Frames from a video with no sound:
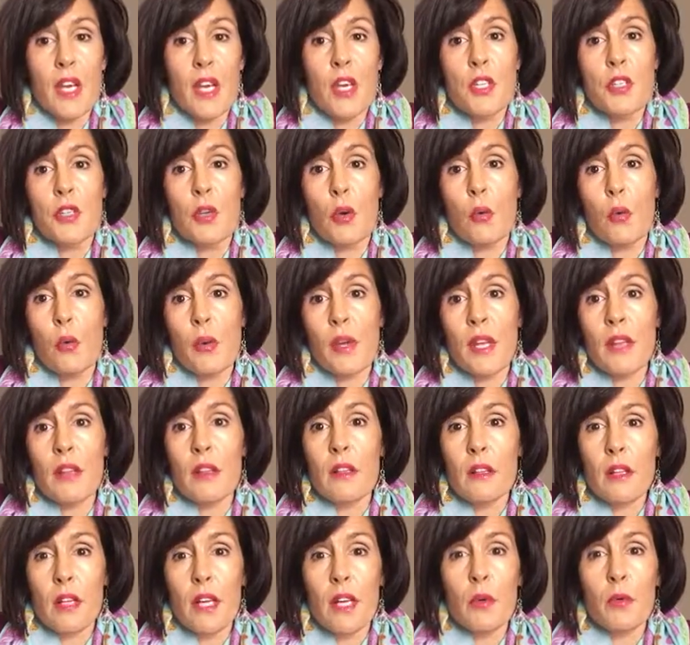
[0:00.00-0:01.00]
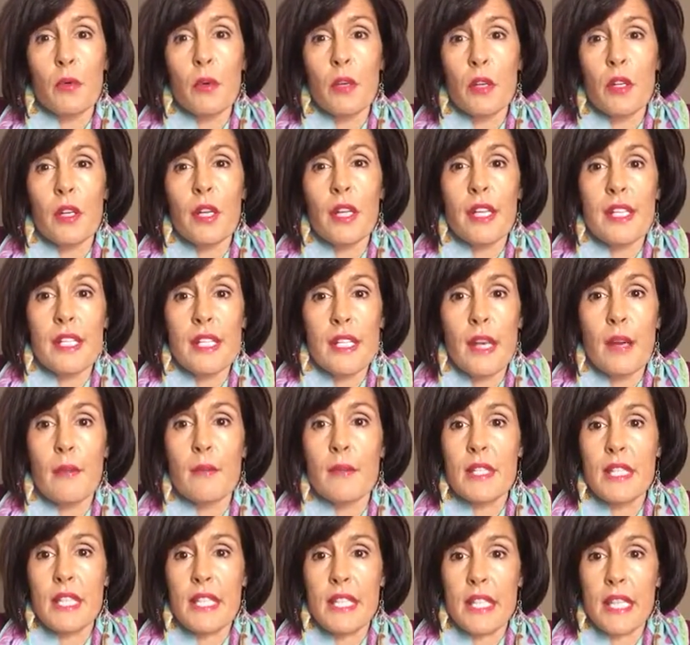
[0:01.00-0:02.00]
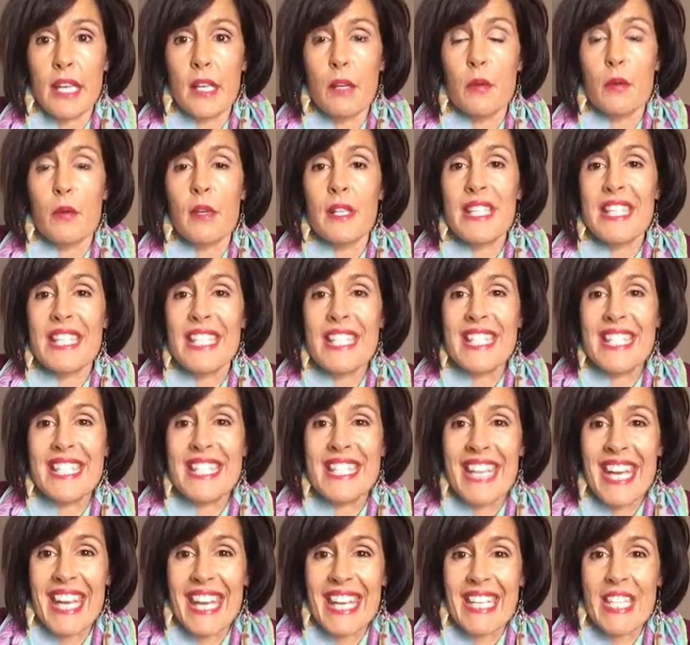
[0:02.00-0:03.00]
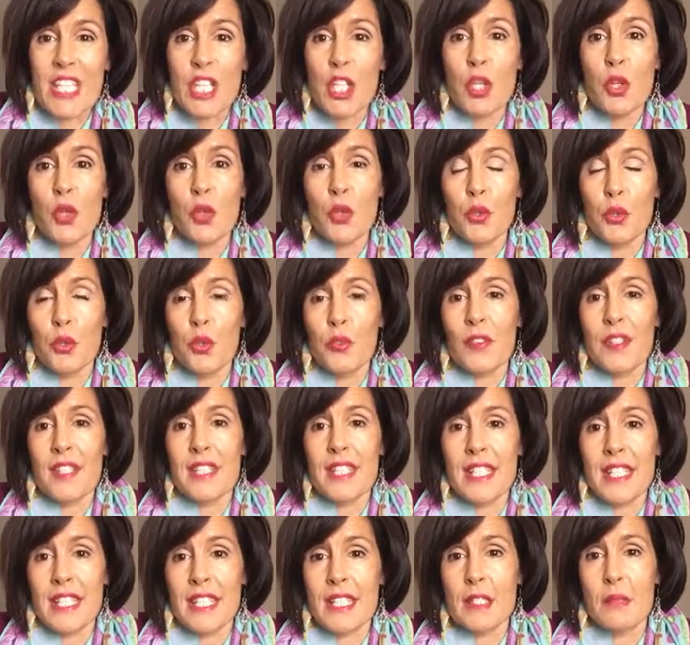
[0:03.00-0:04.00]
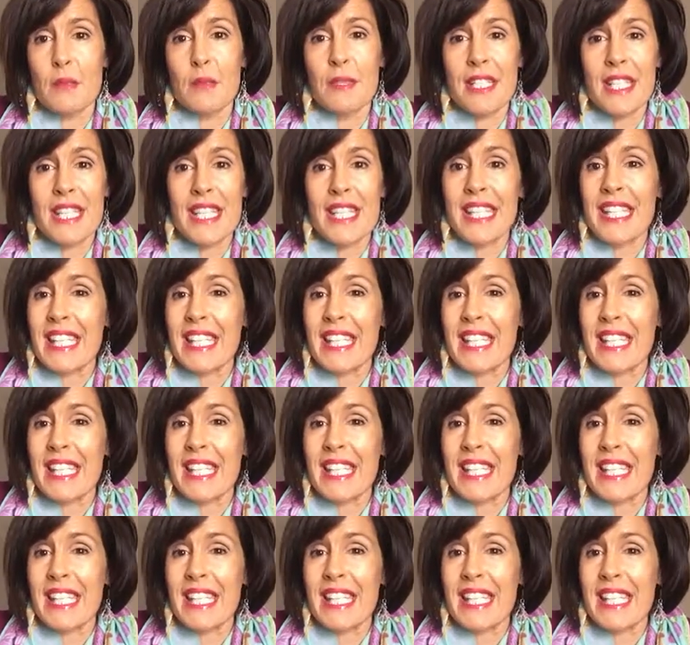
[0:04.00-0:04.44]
So we look and we're going to examine today what state your nervous system is in.